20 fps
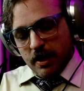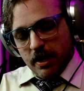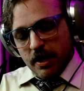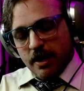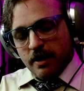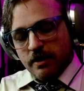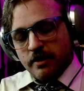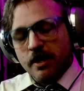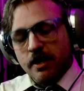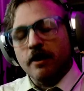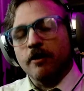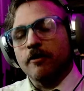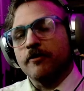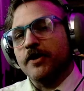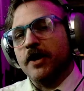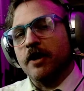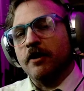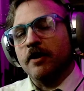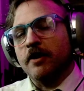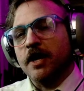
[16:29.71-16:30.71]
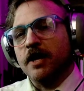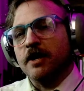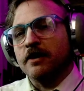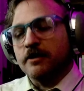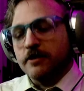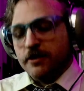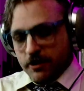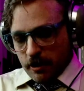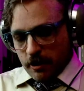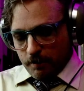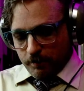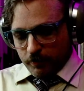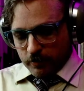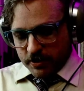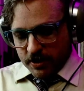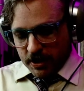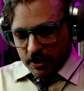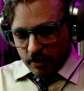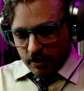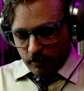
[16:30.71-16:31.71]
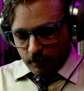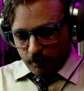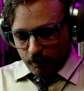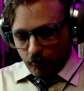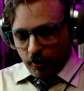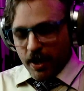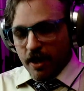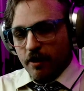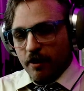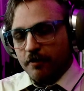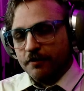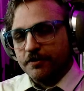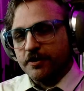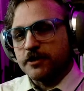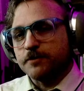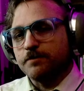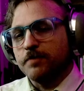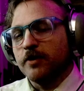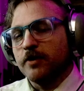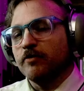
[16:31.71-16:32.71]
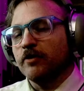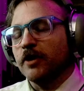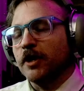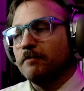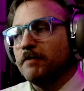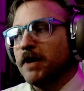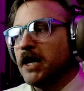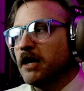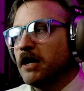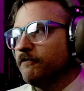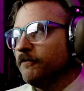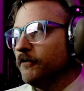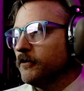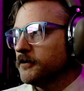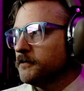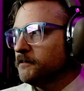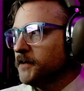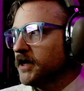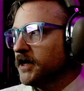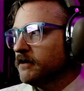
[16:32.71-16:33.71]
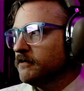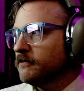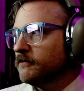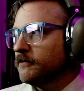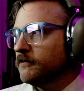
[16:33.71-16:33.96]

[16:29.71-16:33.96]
in there, there is a particular prayer that's been really meaningful to me.